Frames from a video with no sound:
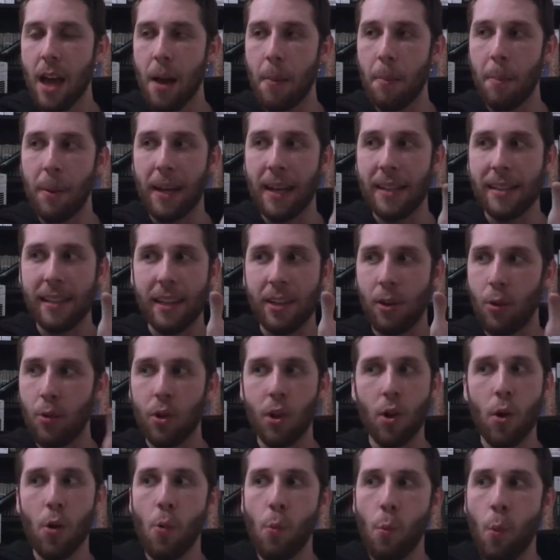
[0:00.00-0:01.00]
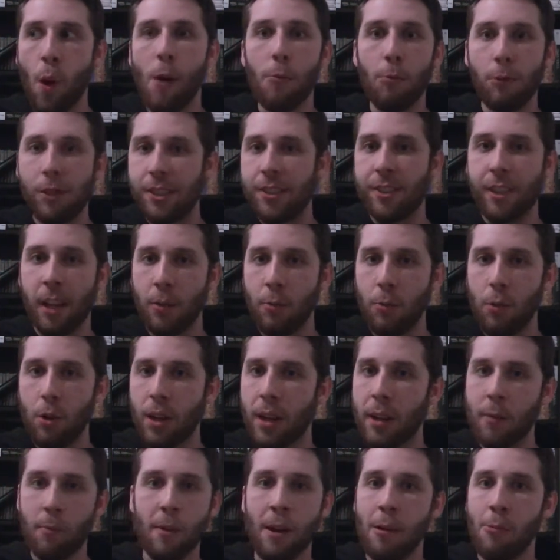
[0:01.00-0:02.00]
because I don't know what was stunt work
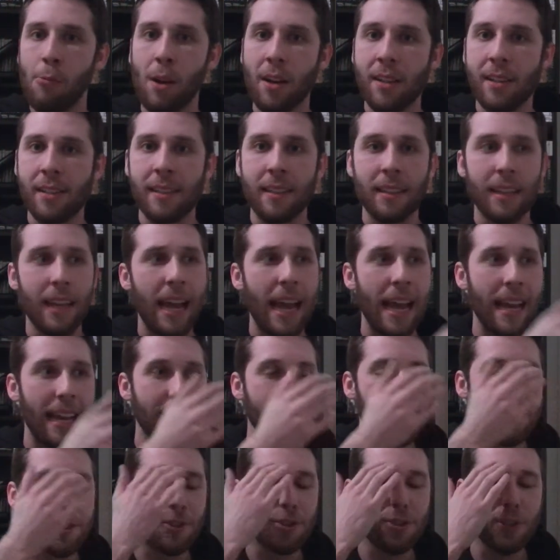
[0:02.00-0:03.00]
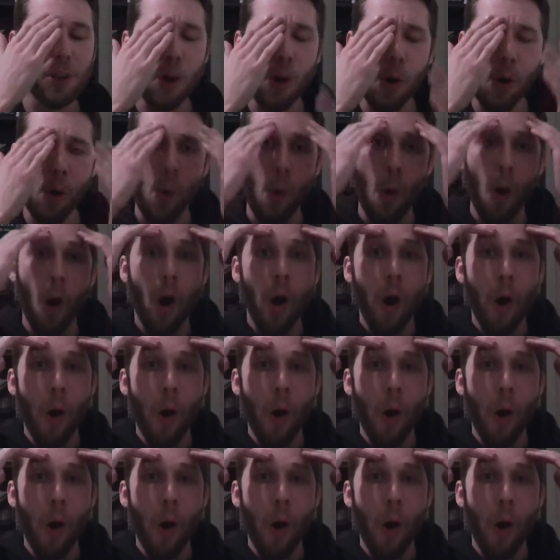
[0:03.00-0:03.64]
and what wasn't. And it's so